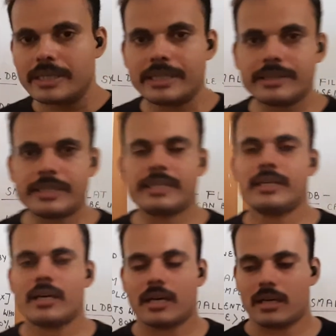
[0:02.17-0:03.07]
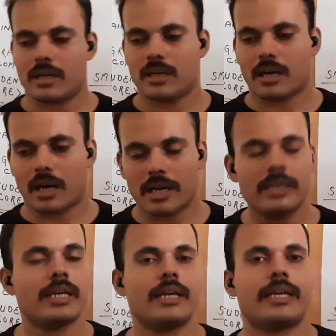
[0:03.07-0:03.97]
In the
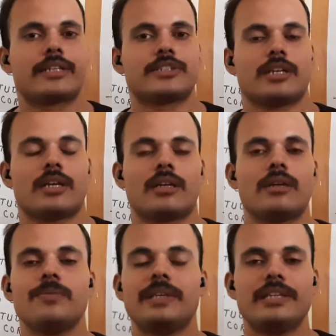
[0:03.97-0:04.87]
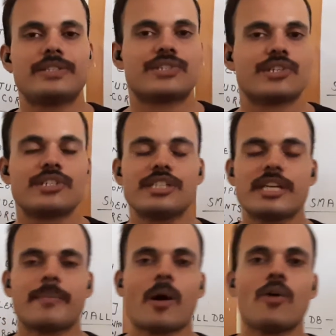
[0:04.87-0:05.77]
earlier lecture, we
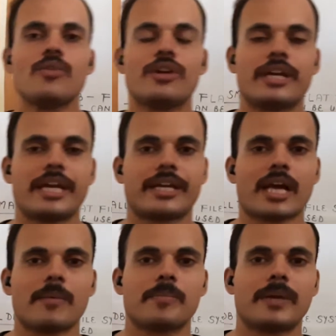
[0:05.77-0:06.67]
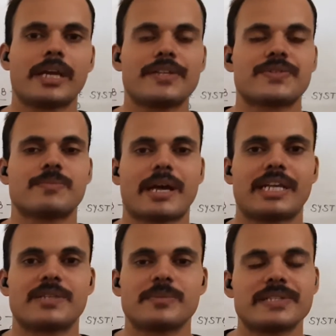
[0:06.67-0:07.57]
studied about database
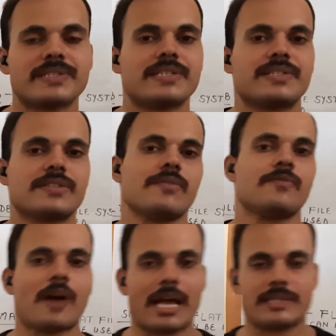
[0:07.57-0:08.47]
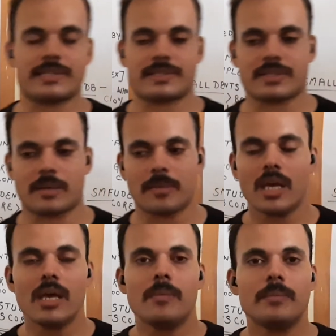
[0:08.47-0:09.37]
management system file system,
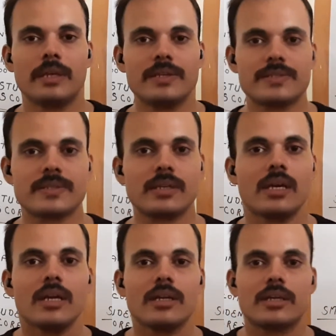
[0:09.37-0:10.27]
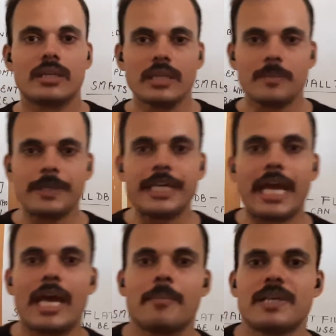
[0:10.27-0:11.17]
means
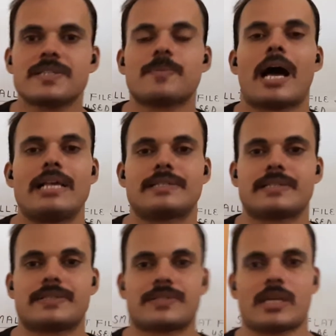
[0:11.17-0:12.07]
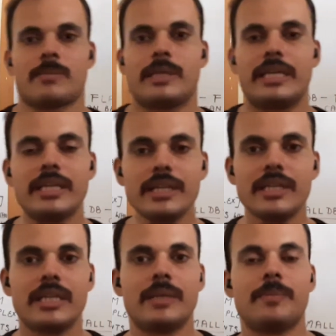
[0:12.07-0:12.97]
DBMS file system.
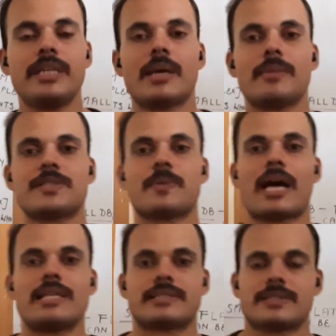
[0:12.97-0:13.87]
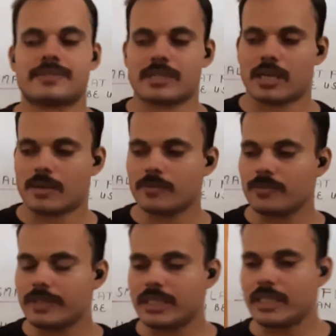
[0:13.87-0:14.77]
In DBMS file
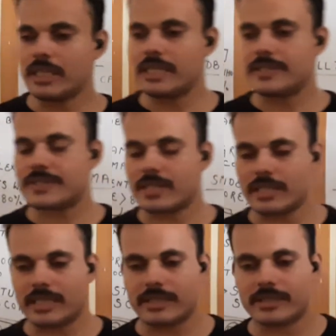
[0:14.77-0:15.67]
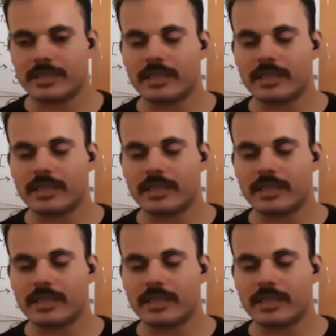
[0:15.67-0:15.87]
system, we studied